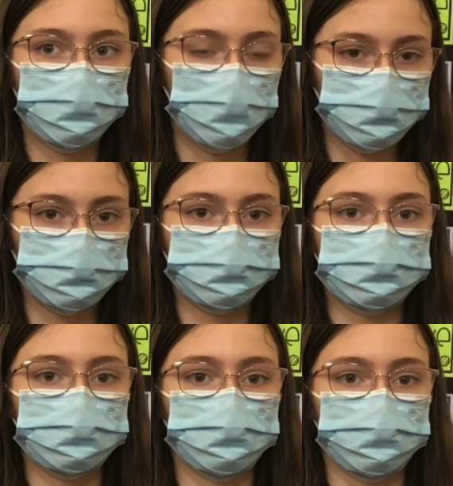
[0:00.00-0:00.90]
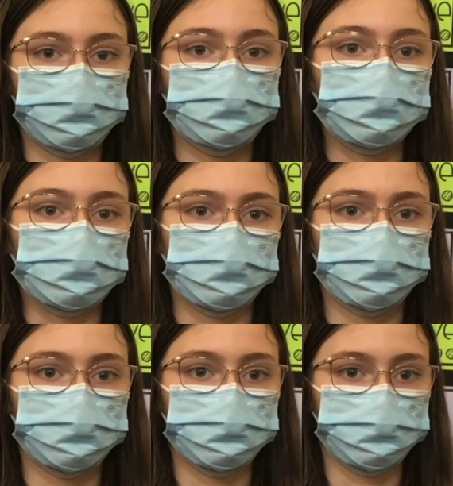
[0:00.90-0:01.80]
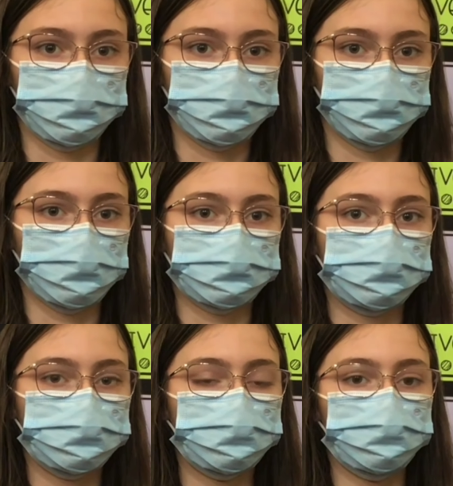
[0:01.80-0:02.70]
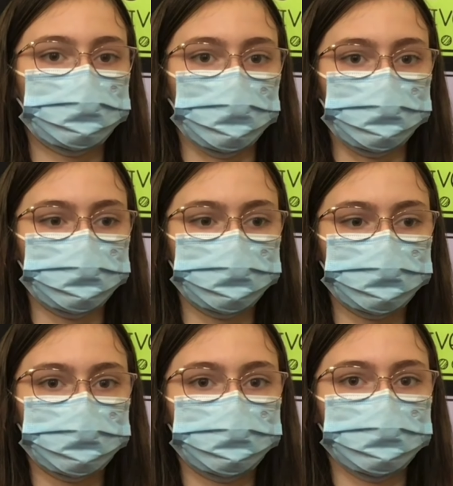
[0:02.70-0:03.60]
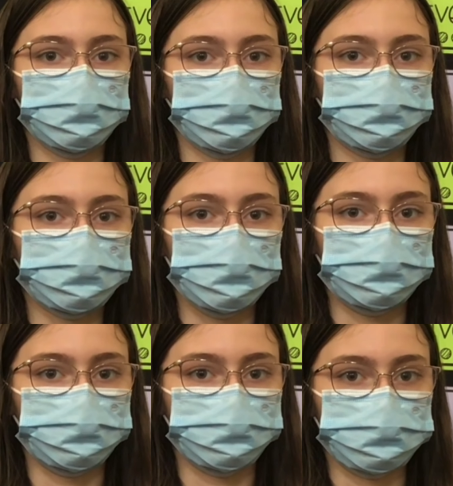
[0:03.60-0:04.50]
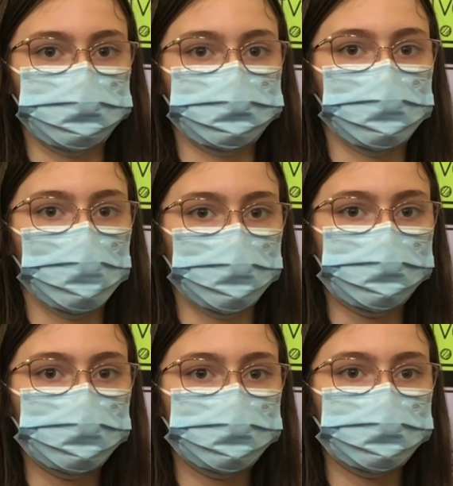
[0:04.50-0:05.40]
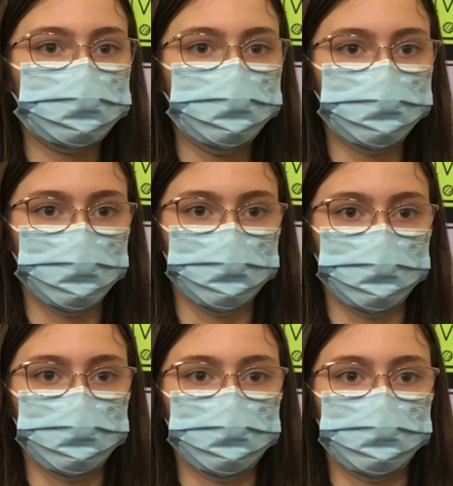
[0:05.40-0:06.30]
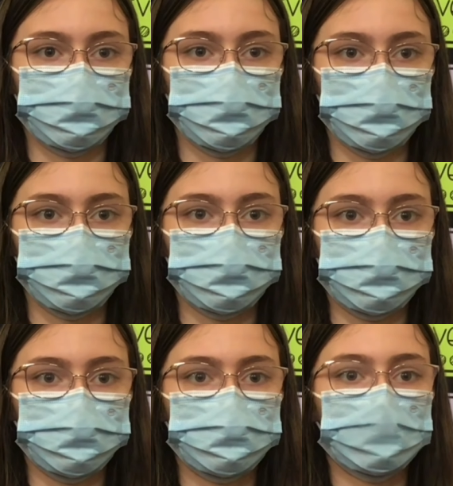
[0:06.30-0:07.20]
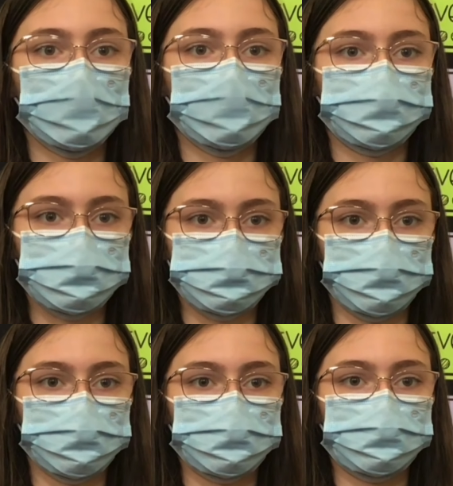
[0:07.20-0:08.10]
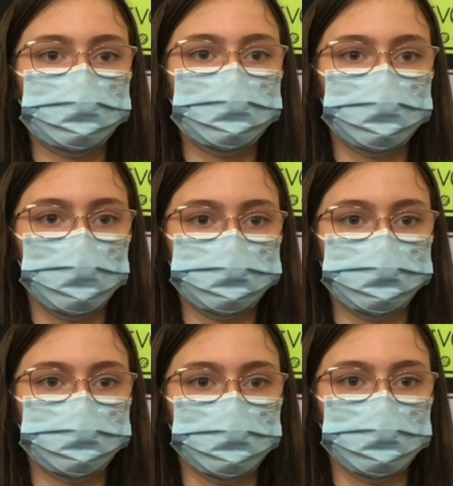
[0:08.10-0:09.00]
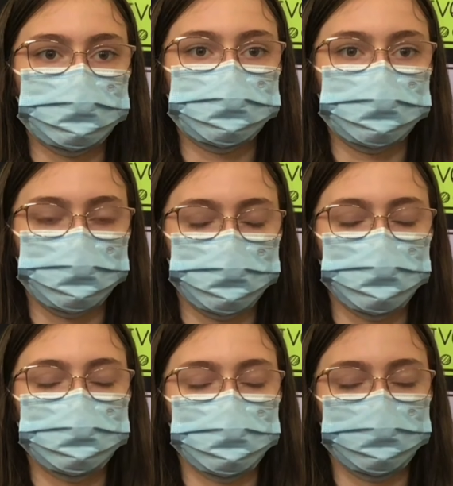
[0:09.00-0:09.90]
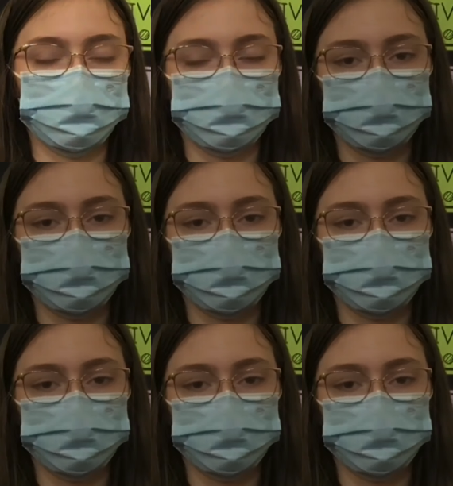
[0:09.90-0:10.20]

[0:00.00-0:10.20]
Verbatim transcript: Welcome to this week's instructional segment of Gator Vision. I'm Isabel Bailey and we will be showing you how to make Shirley temples.